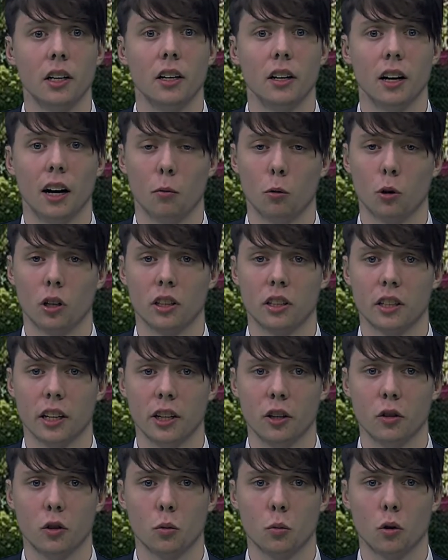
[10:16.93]
I will
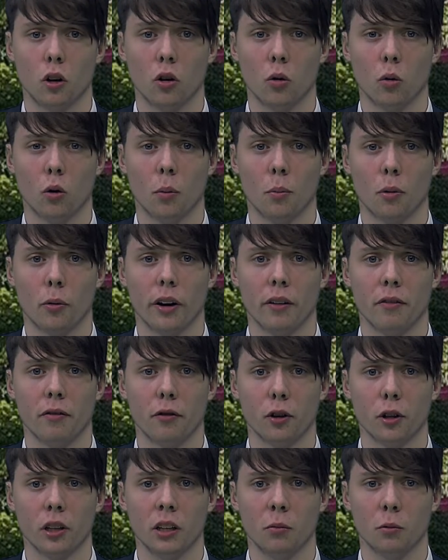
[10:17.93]
continue to cooperate
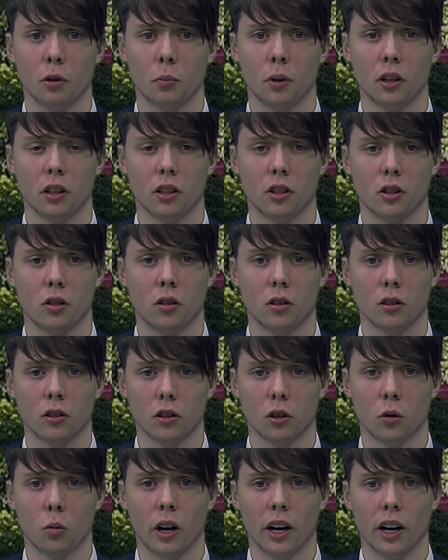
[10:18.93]
fully with Police Scotland's
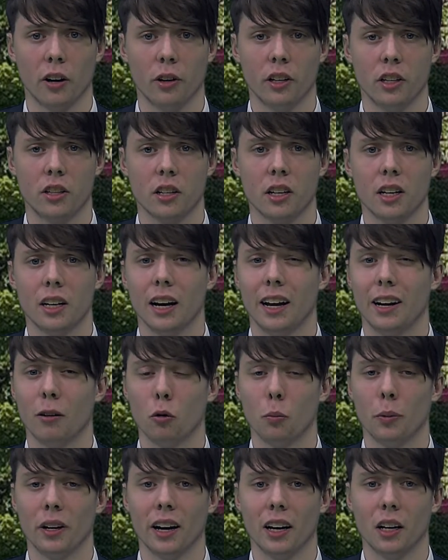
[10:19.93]
inquiries, and it would
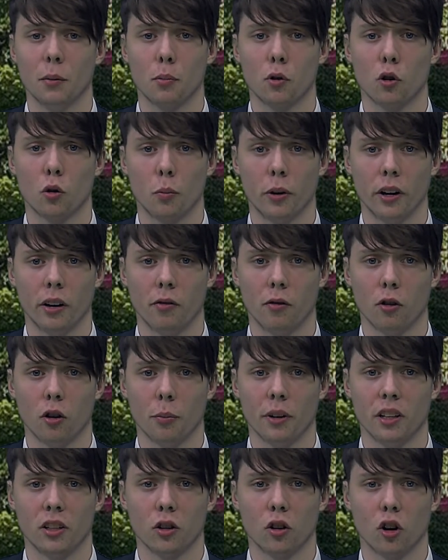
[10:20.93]
be inappropriate for
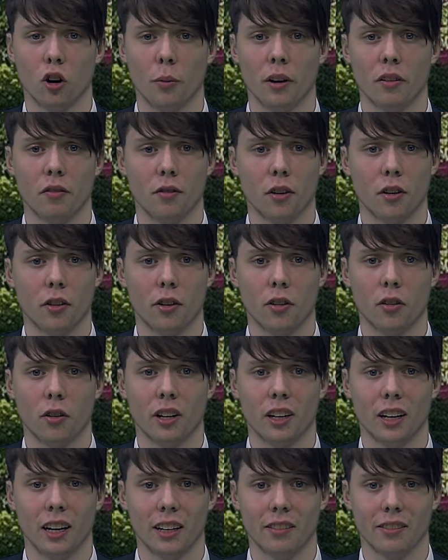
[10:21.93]
me to comment further on a
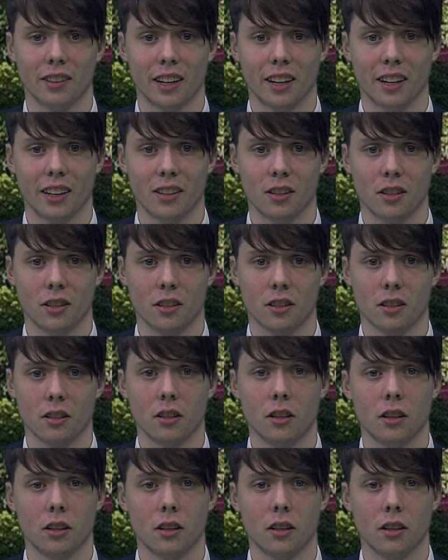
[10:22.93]
live case."